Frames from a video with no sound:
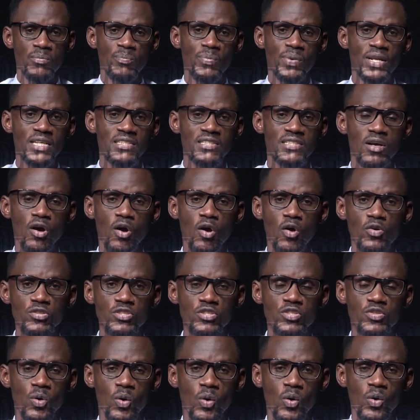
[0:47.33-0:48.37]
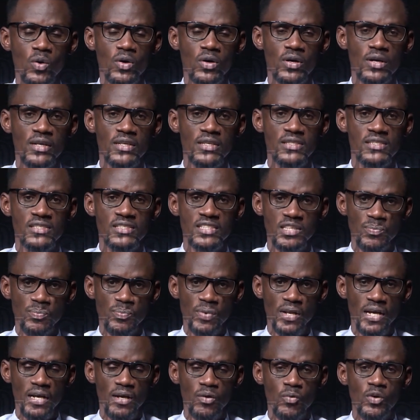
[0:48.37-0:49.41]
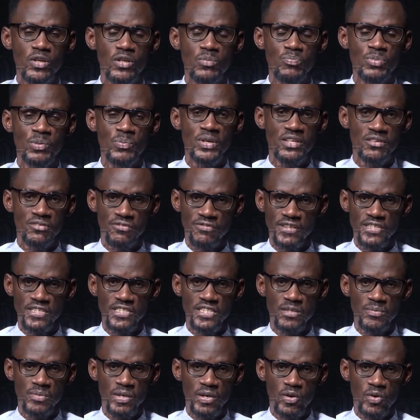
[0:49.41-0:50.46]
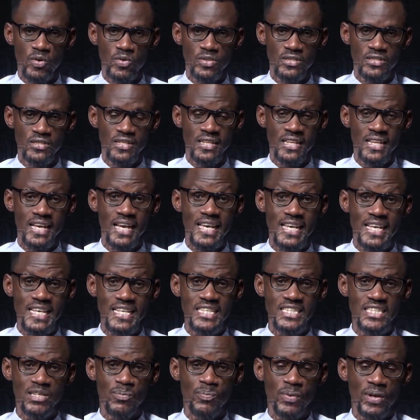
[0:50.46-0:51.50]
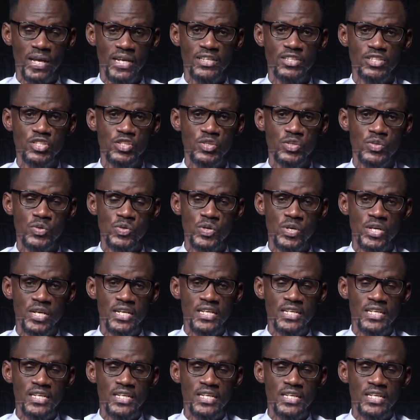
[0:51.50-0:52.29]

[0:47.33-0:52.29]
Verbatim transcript: plus also CIPLA will be benefiting because there is a plan to